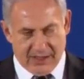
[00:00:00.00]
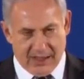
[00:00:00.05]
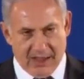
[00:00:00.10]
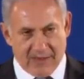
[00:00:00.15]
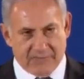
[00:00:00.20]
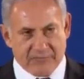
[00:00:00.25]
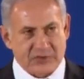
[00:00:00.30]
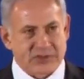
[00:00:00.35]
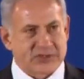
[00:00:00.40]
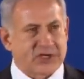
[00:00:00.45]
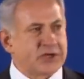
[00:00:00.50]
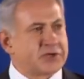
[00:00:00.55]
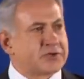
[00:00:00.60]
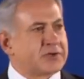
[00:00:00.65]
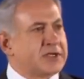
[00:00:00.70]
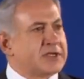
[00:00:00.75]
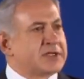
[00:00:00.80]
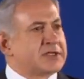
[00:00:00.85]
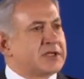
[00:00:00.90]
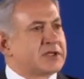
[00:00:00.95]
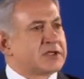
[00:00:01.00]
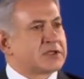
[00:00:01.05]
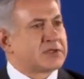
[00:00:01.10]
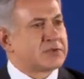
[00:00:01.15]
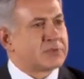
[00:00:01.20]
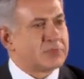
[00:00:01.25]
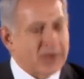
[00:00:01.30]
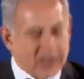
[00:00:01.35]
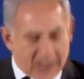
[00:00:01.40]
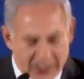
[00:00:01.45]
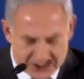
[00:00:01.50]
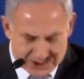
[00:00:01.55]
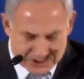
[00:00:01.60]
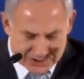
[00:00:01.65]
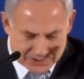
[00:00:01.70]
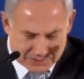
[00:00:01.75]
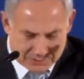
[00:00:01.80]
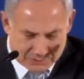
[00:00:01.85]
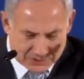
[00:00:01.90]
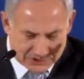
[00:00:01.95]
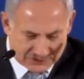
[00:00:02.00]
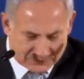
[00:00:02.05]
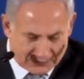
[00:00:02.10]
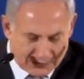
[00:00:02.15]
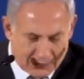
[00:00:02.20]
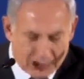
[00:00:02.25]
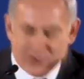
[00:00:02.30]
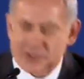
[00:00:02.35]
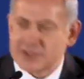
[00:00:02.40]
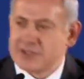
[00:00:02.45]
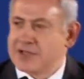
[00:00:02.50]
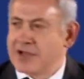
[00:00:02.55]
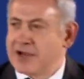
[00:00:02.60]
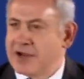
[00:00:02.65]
And for centuries, this relationship was focused